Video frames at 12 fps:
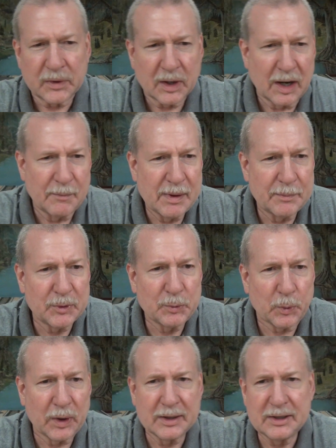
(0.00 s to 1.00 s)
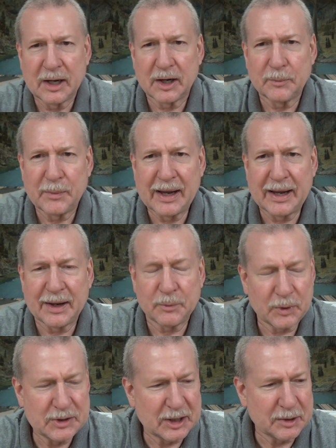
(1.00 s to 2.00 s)
I remember one young man,
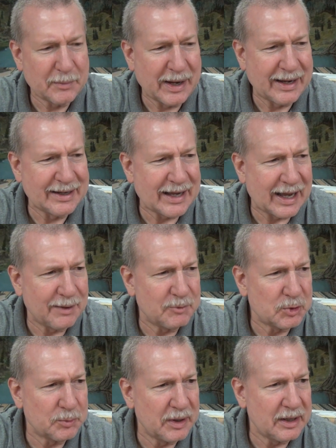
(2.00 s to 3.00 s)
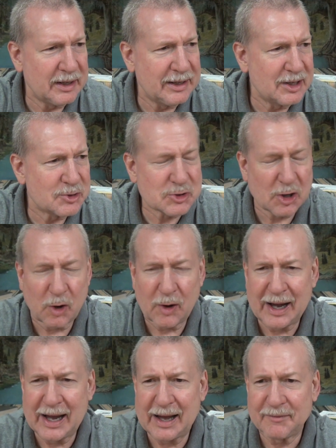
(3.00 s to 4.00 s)
one young man came to me and he goes, Oh,
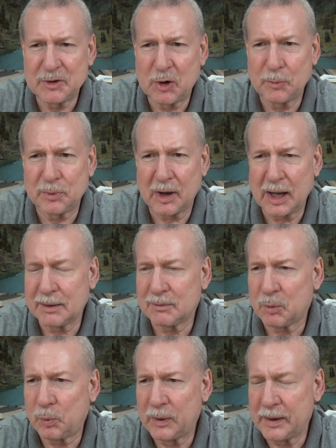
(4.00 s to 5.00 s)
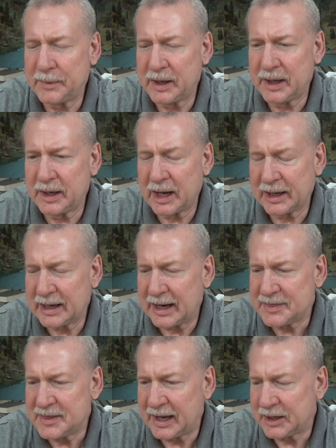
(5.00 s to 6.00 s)
I have no problem with women. I
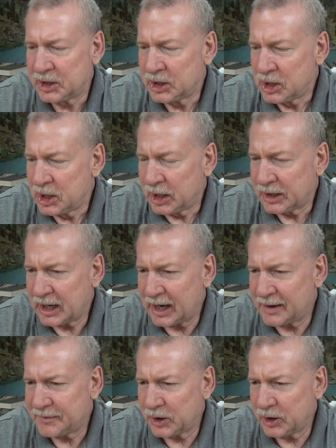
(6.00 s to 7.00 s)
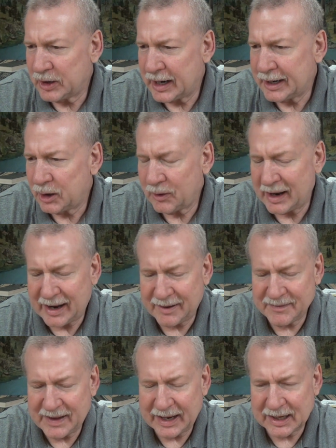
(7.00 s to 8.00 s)
got that covered. I don't
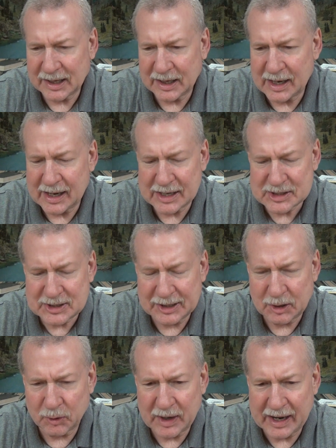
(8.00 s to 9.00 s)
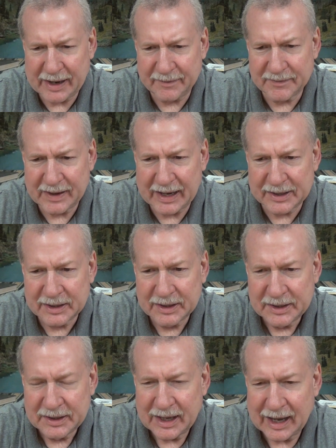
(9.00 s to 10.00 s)
have that lust. I don't have
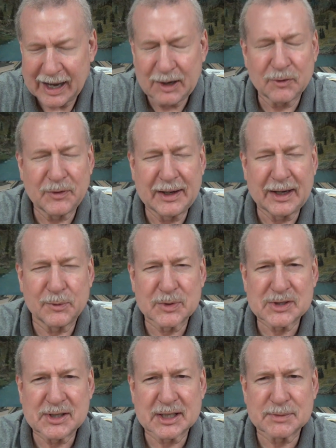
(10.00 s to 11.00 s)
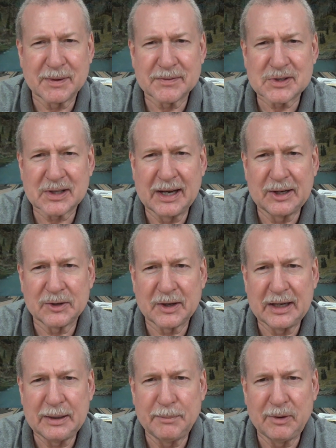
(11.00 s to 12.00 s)
that. I don't think it was six months later
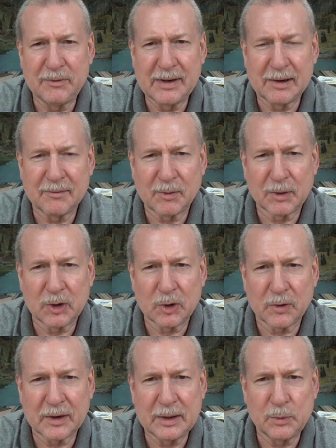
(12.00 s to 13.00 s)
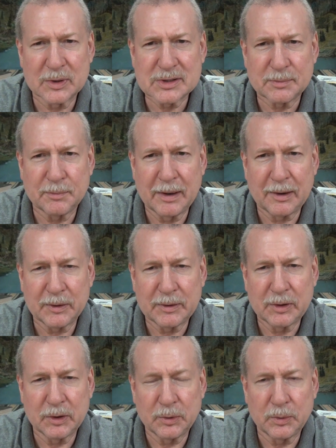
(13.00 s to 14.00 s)
that he moved in with a girl that he wasn't
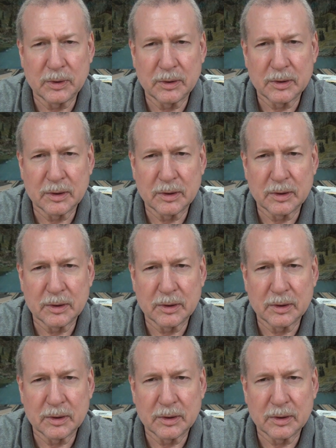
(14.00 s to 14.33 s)
married to.